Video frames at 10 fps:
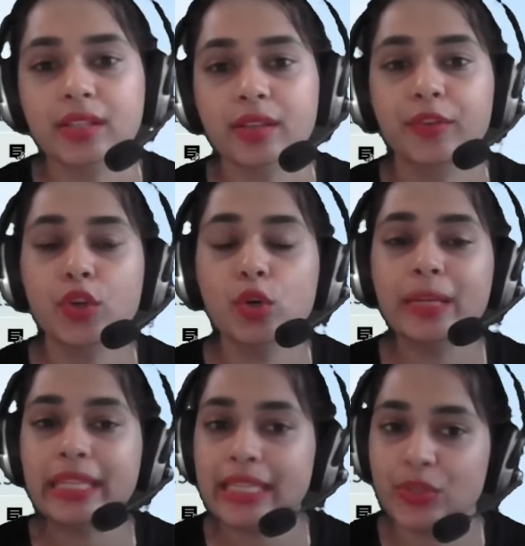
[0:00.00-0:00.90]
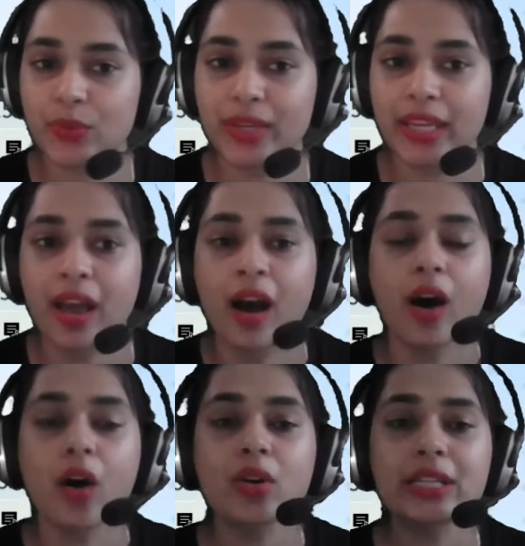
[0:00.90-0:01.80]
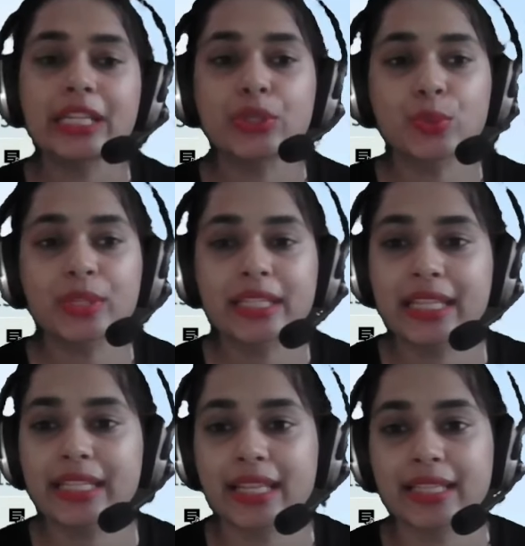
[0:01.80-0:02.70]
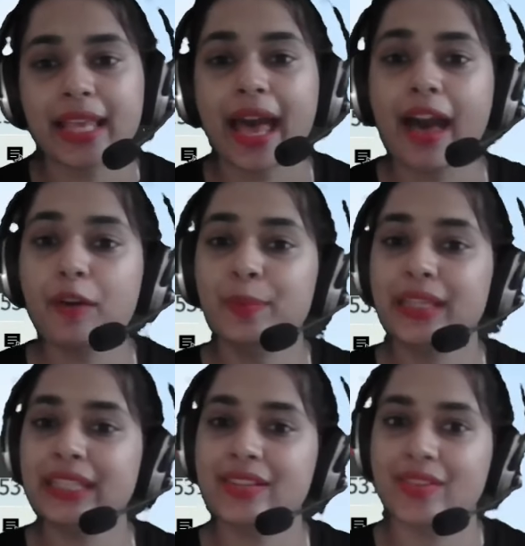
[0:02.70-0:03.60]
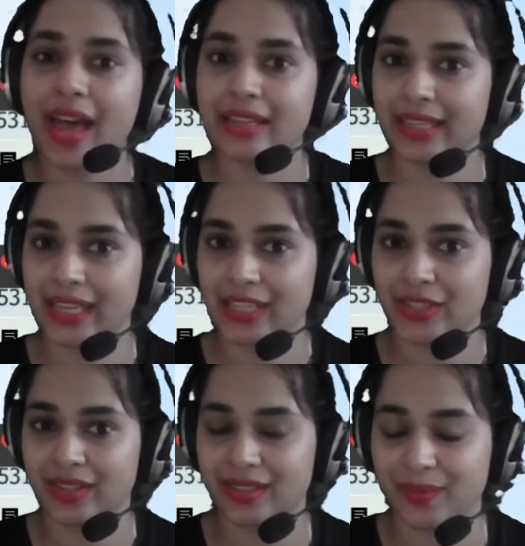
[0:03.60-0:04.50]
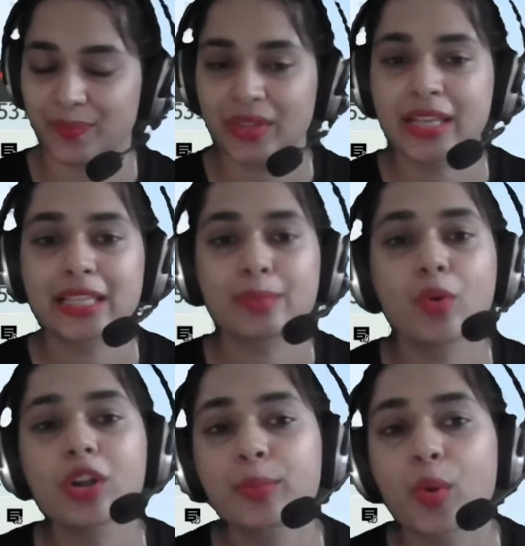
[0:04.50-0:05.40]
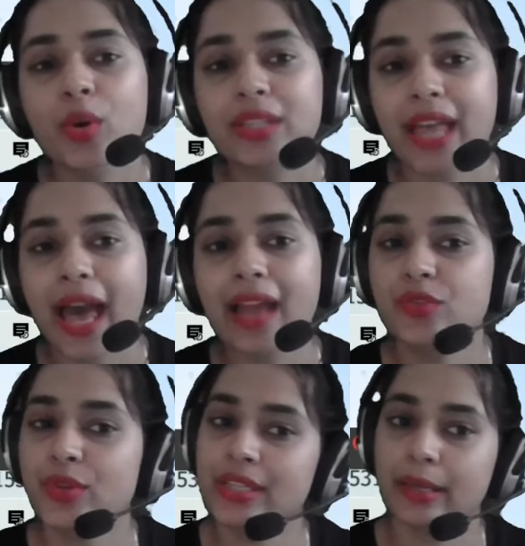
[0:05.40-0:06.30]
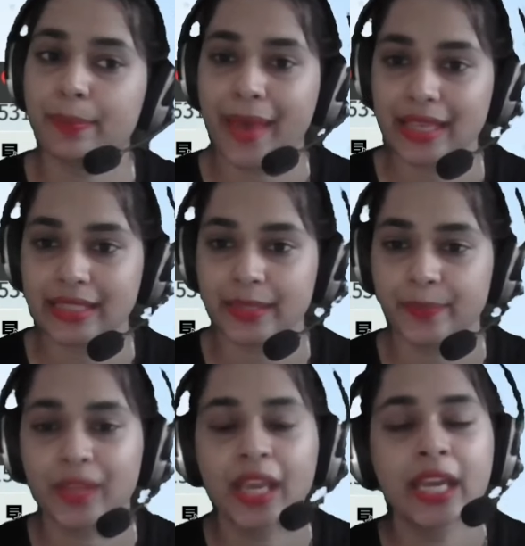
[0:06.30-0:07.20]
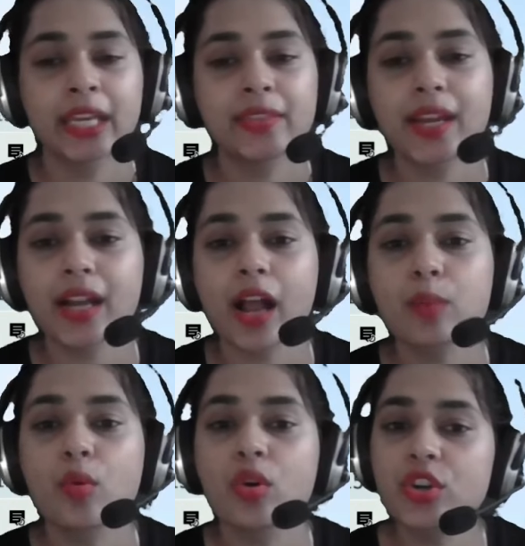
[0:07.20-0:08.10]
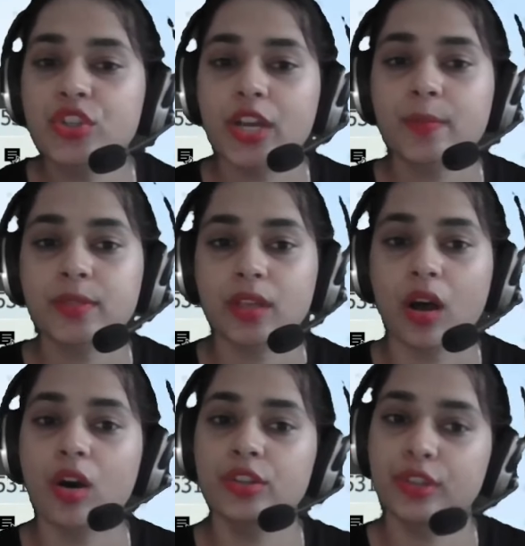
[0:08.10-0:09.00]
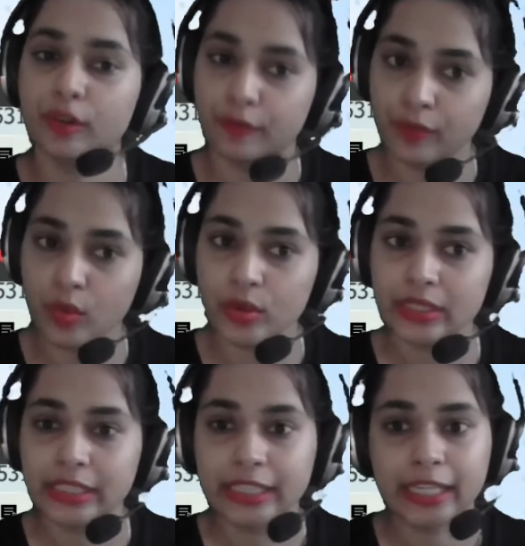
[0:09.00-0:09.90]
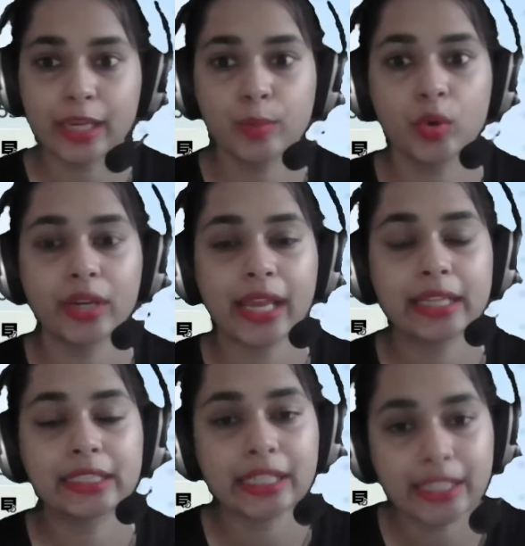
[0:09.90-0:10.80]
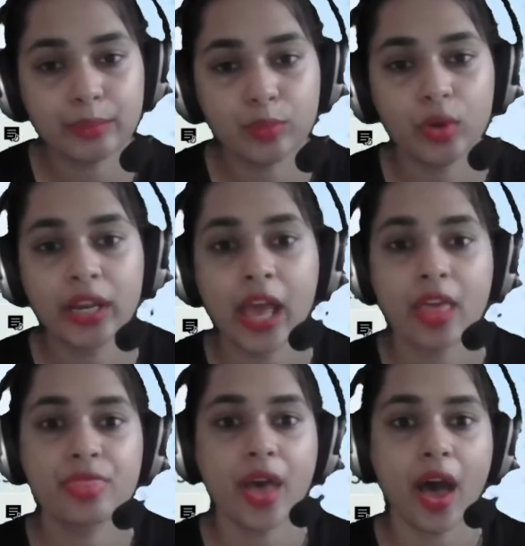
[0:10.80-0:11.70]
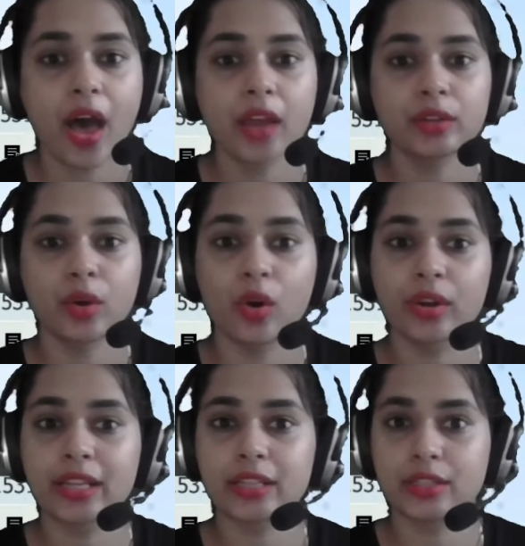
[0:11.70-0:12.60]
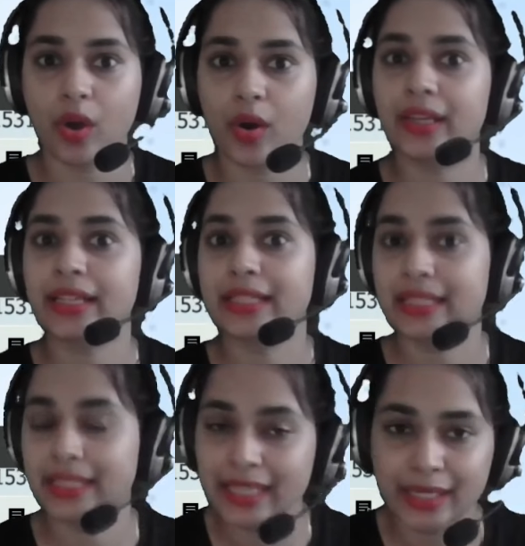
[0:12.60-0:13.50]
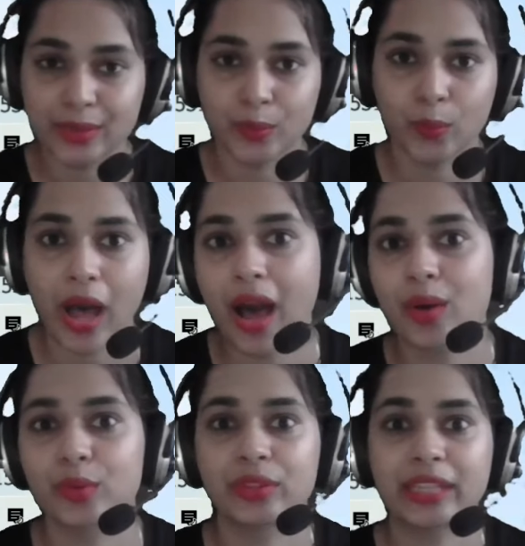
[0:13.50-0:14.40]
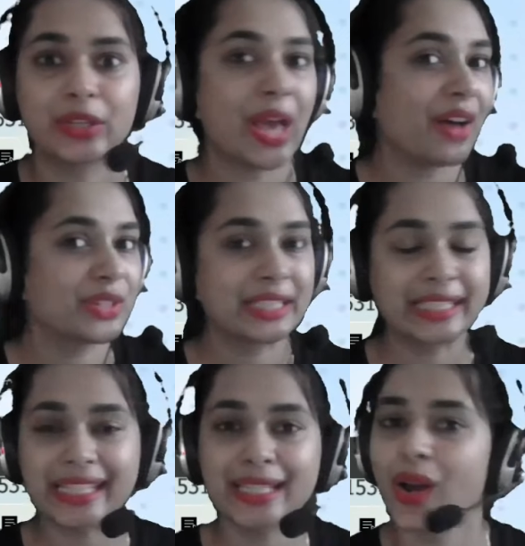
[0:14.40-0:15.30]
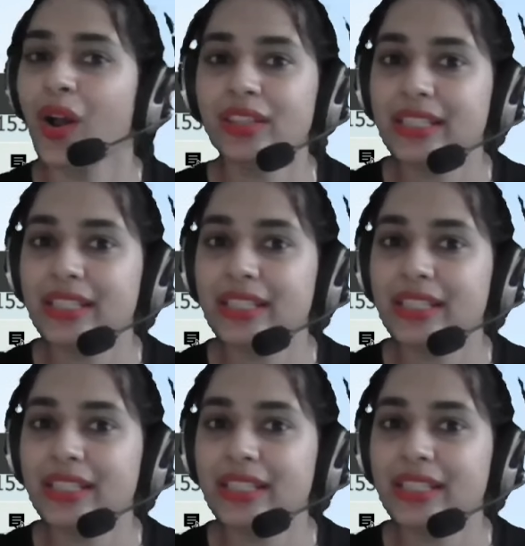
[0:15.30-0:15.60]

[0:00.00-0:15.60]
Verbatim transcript: of human history, only two diseases have been eradicated smallpox and rinderpest. There are more germs on your phone, keyboard and cutting board than on a toilet seat. Wow, then you have to clean it all the